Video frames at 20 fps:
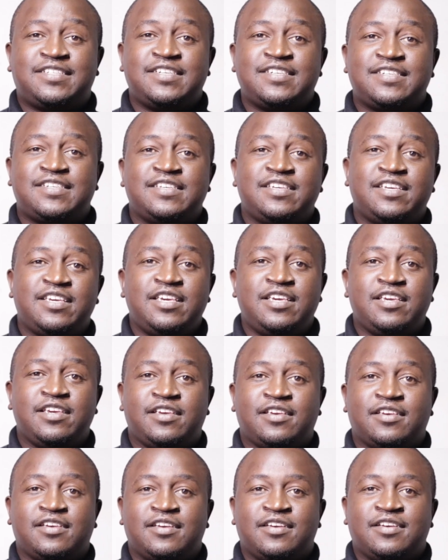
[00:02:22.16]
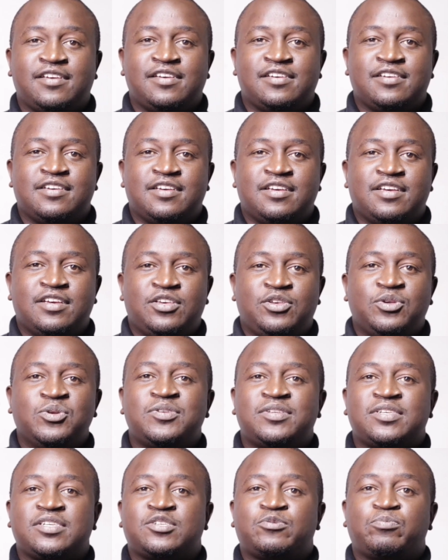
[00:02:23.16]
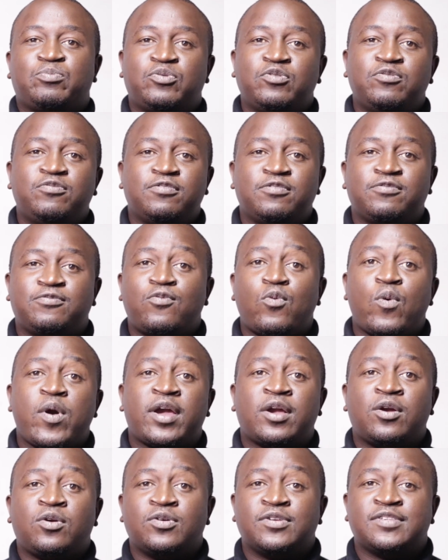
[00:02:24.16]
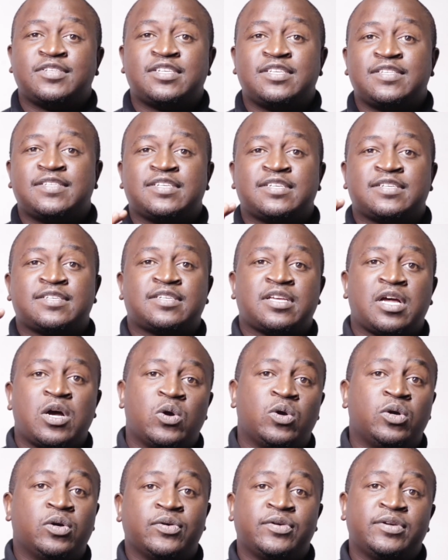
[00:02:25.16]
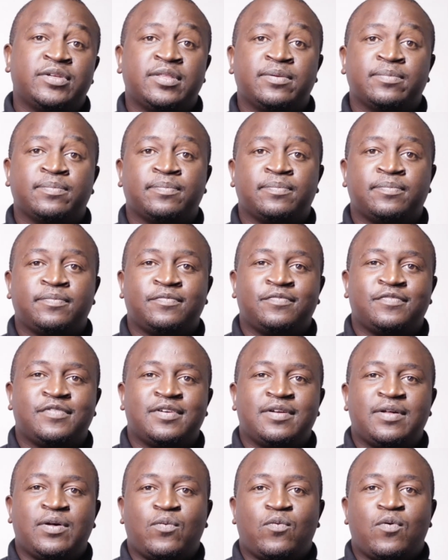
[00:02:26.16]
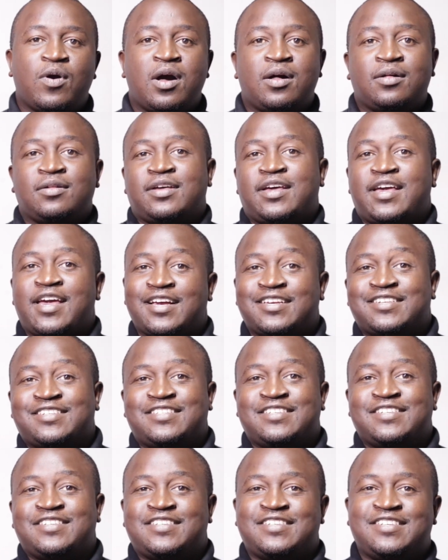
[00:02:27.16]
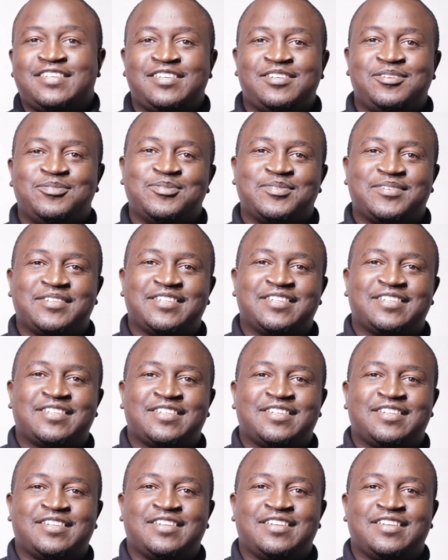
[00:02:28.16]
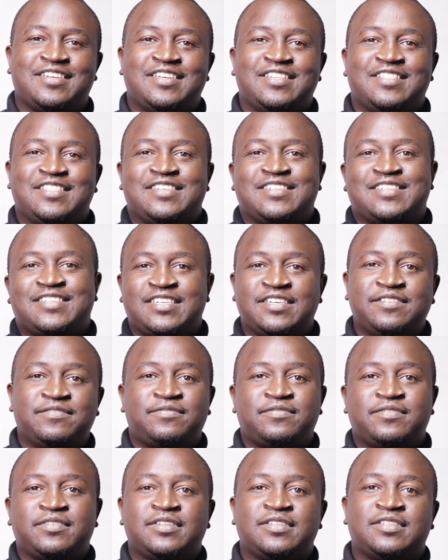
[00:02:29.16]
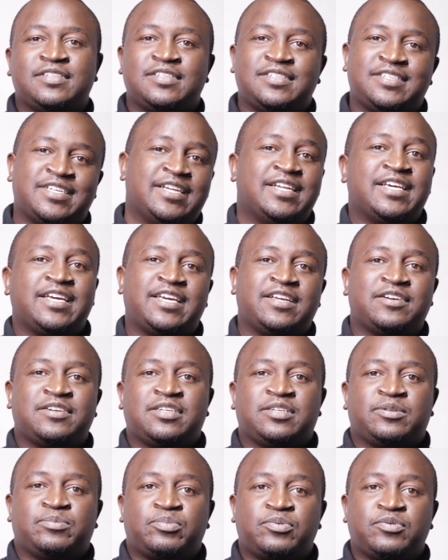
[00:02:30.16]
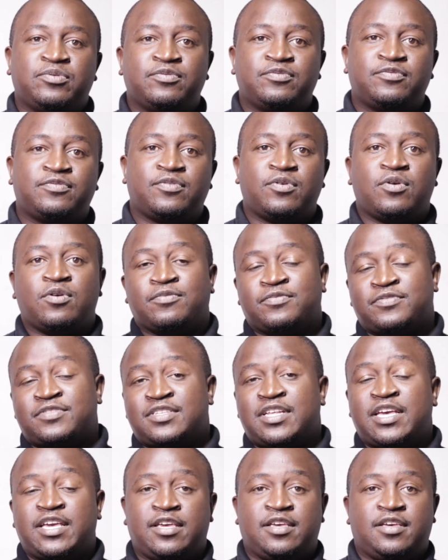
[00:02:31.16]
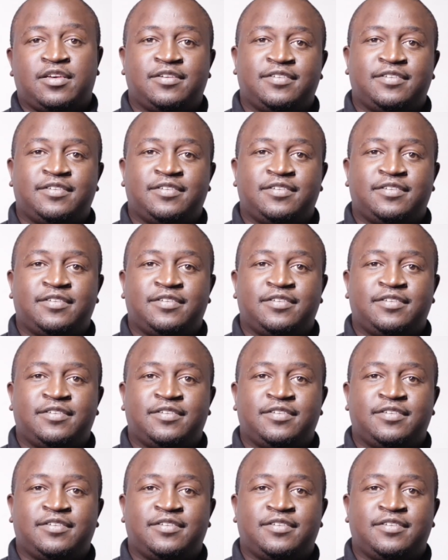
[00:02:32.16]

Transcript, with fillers: D C E uses proof-of-work consensus algorithm, while X D C uses the Xinfin Delegated Proof-of-Stake.